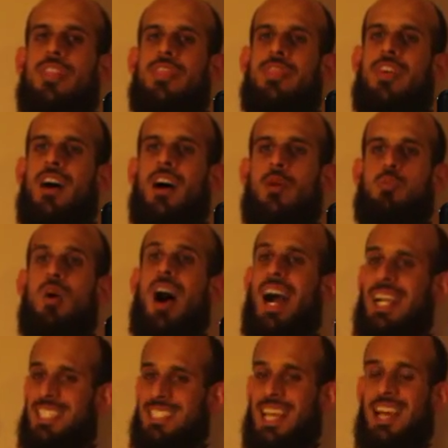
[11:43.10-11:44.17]
The
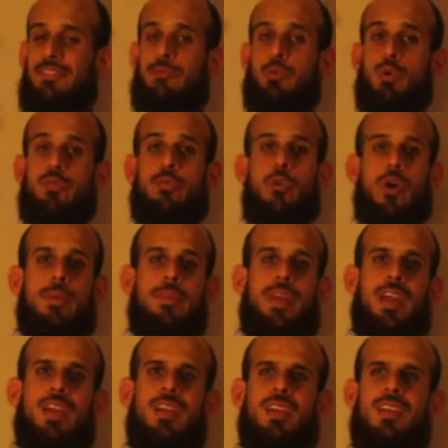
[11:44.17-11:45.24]
rocks that were formed
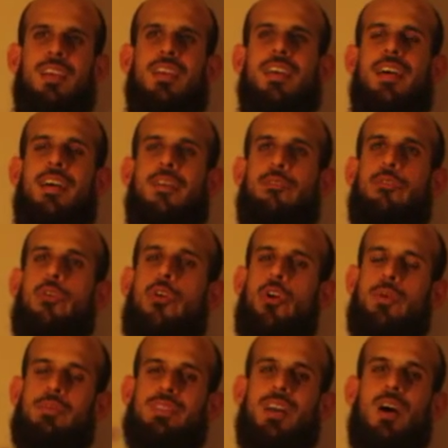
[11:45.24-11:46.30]
there
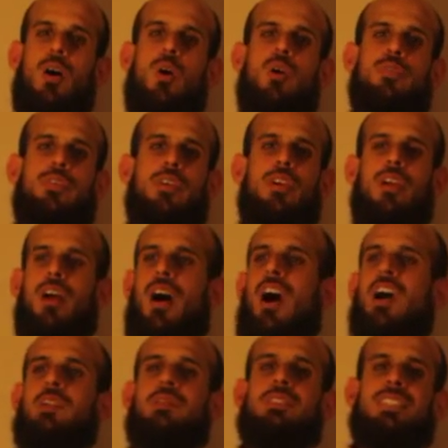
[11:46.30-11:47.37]
formed over
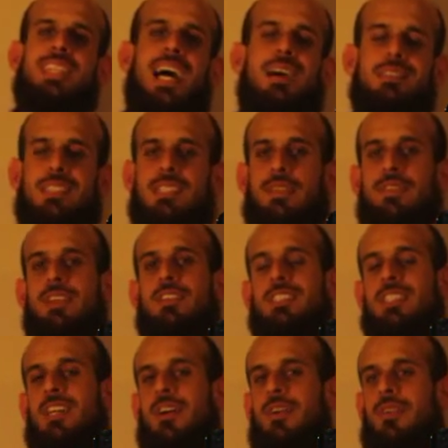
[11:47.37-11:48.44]
hundreds of thousands of years
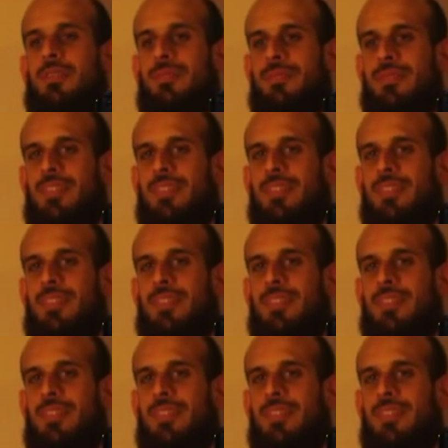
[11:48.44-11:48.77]
ago.